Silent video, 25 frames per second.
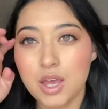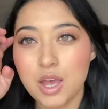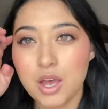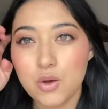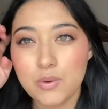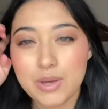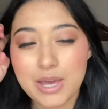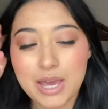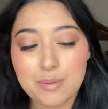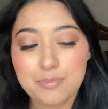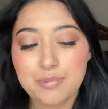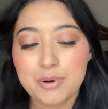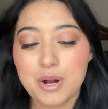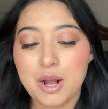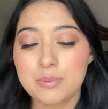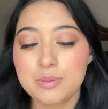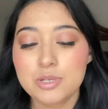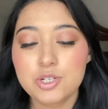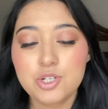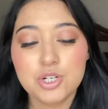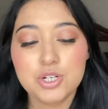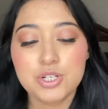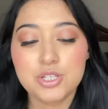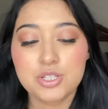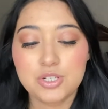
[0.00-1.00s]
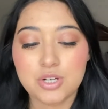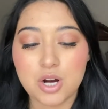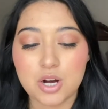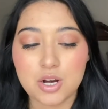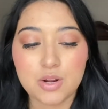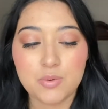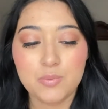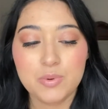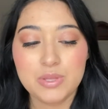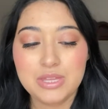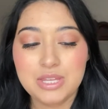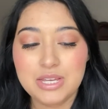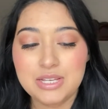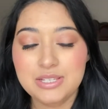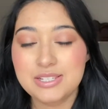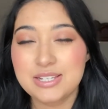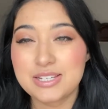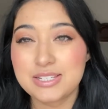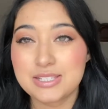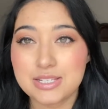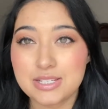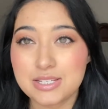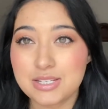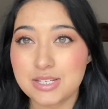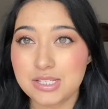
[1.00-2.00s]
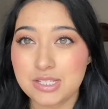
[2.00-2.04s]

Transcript: Okay, I probably should have started with this because this